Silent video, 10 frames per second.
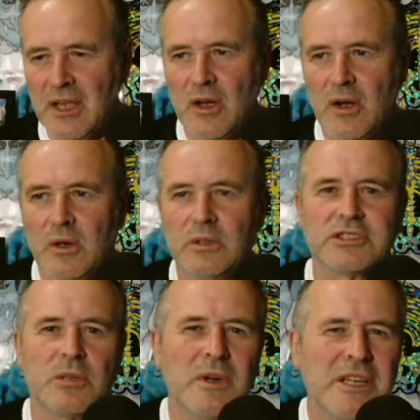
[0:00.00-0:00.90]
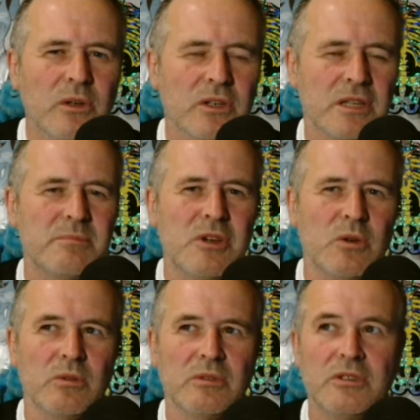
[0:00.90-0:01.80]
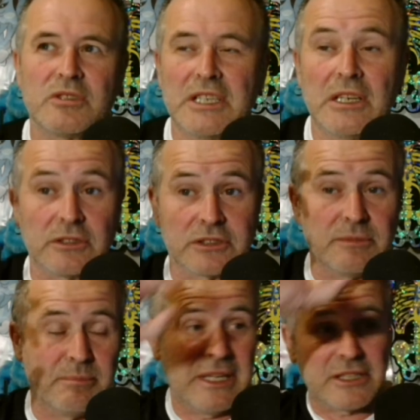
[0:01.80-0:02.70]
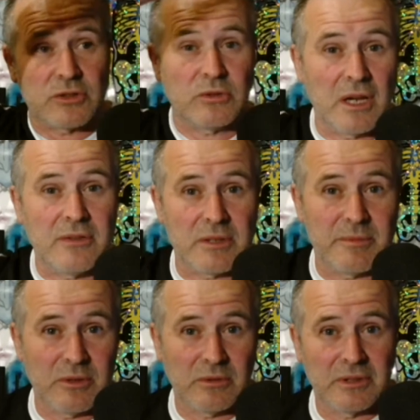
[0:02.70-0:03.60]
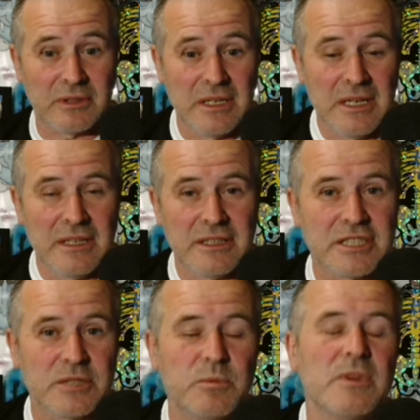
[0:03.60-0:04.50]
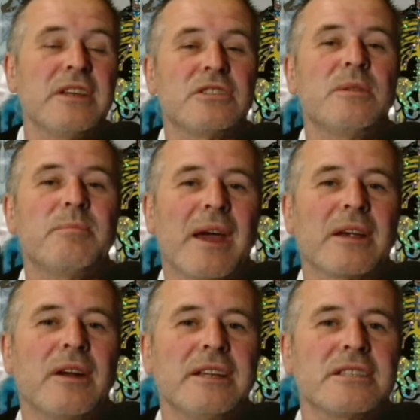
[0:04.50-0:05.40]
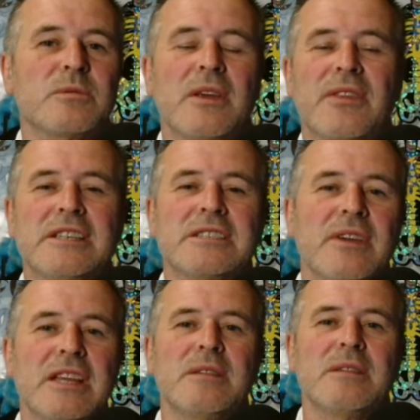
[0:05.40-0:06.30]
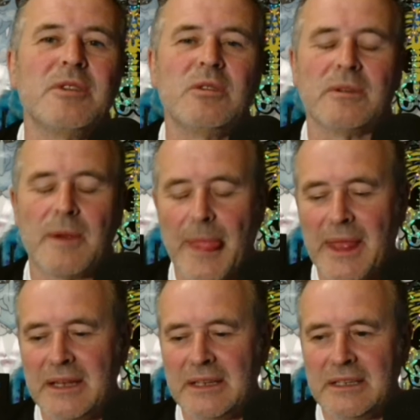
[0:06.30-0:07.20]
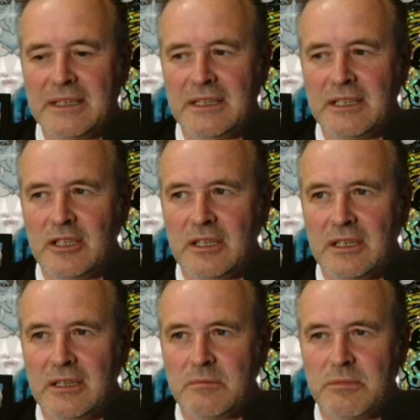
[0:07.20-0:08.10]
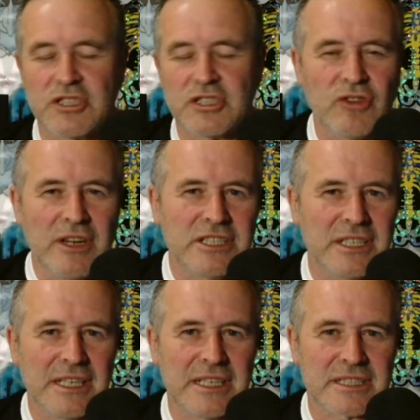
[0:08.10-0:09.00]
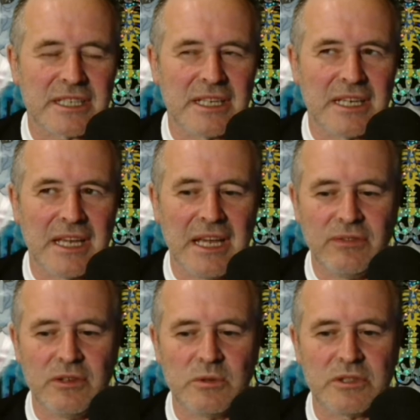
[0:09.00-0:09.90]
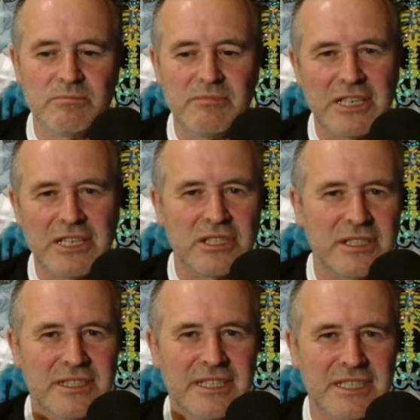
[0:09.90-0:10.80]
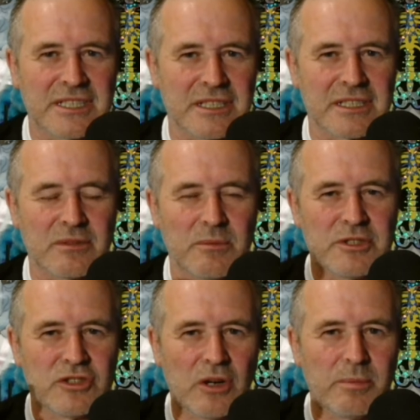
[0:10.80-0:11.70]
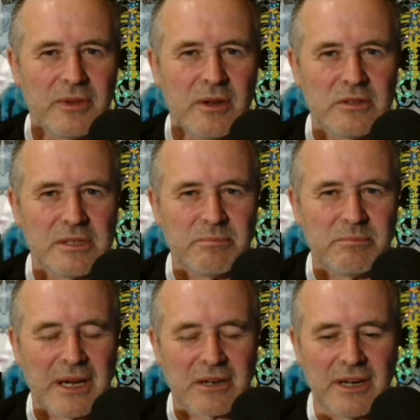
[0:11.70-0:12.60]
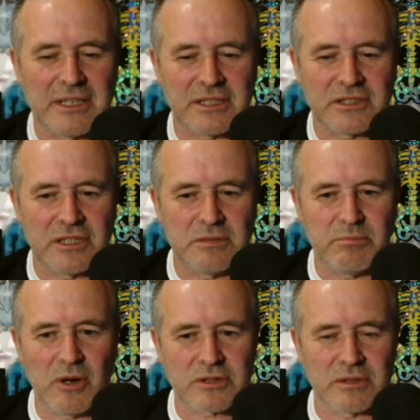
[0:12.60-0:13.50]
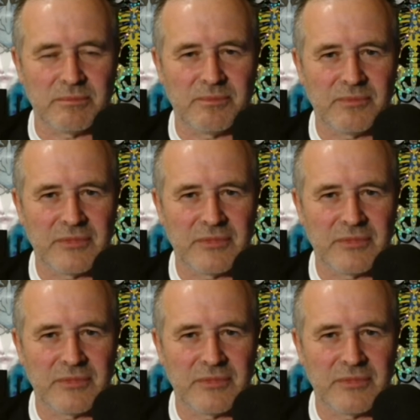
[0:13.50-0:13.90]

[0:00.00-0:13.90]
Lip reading: it doesn't work that way on the moon. The dust is older than the rock underneath. Very strange. Also, when you look at the moon, you see lots of pits all over the moon. These are impact craters where things have hit the moon.